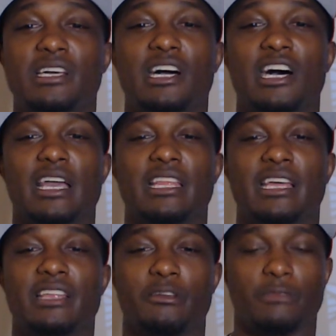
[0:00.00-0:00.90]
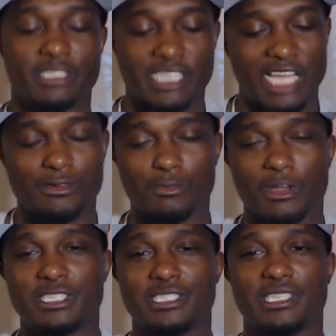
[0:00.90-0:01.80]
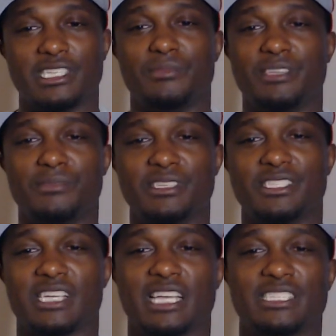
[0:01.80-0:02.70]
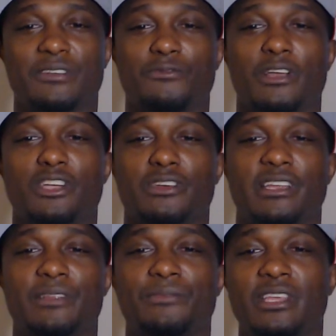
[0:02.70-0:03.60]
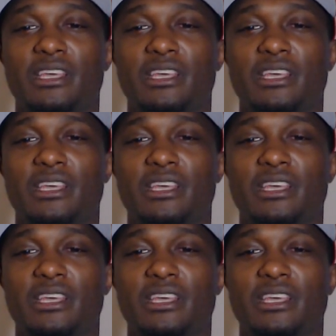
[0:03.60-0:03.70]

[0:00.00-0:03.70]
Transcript: and when times when Russ is missing shots and frustrated,